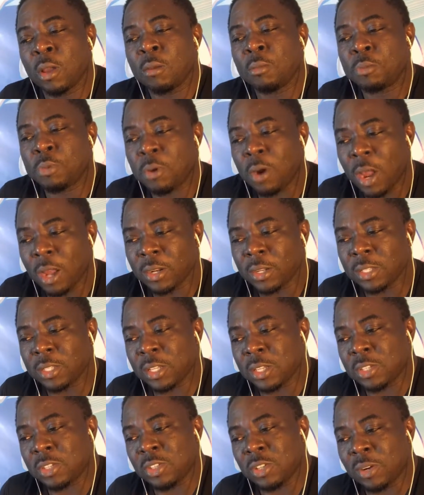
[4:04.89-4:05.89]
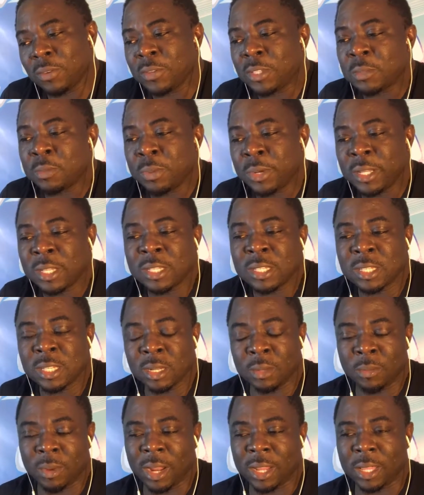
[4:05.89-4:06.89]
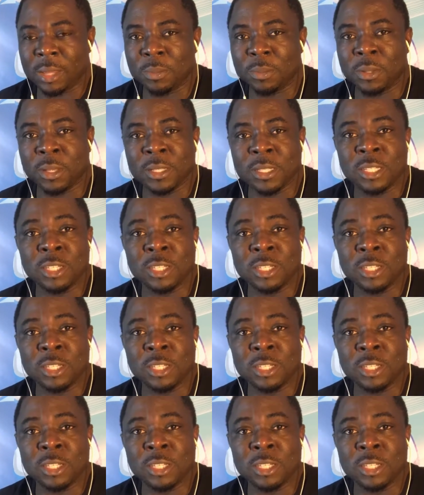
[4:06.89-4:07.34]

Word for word: product and service brings to the marketplace.